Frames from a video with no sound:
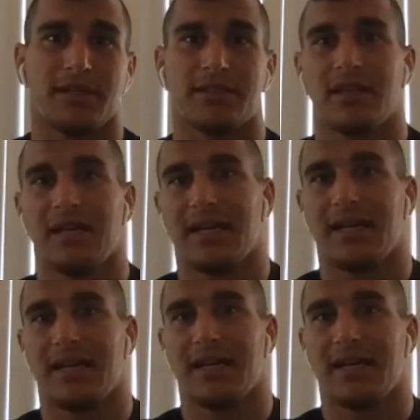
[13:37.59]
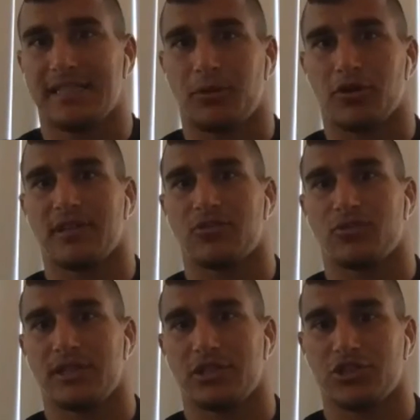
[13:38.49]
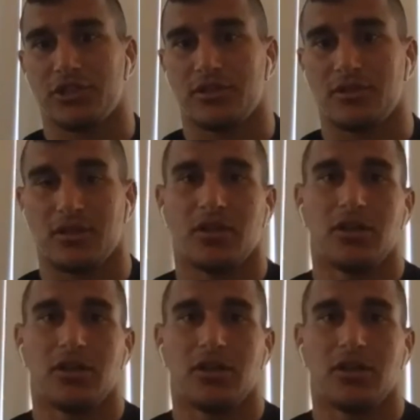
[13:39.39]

but it's a part of the tradition.